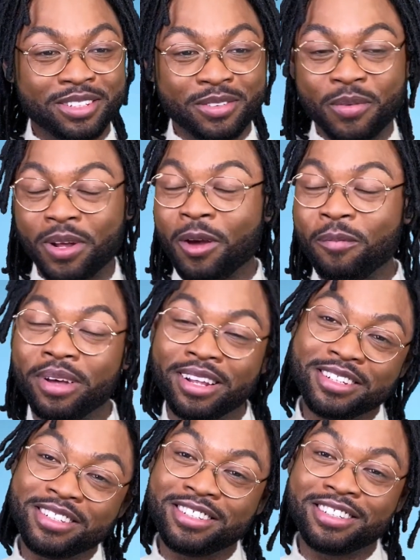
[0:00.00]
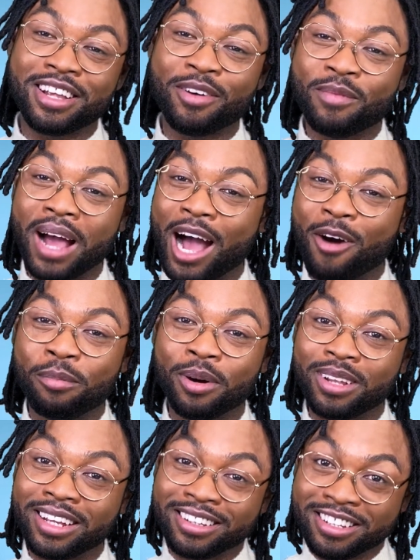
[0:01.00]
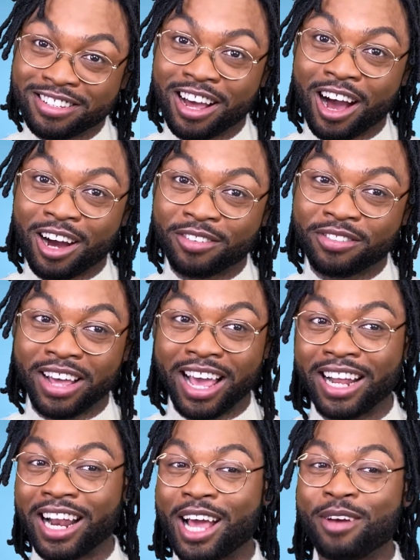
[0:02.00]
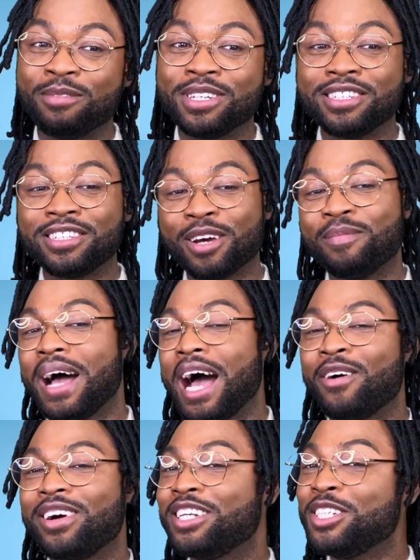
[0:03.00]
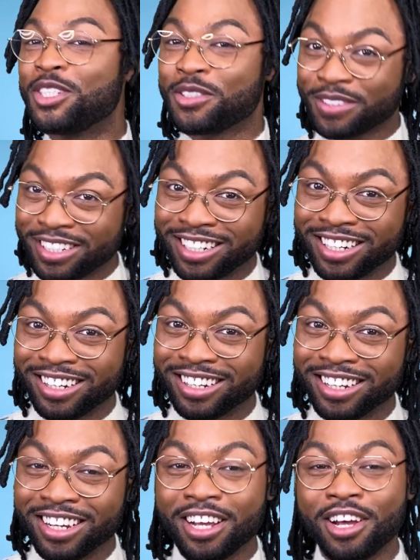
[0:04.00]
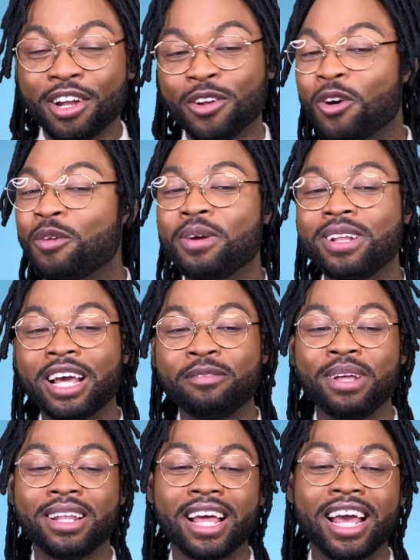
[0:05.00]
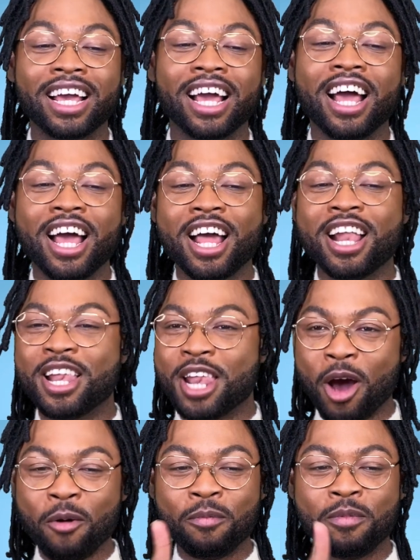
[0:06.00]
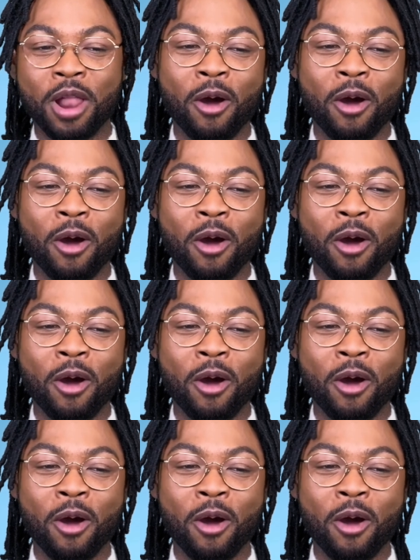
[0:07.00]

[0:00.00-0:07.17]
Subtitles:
Willow Pill is somehow pulling this off, and I'm somehow intrigued. Normally, I'd be like, nope.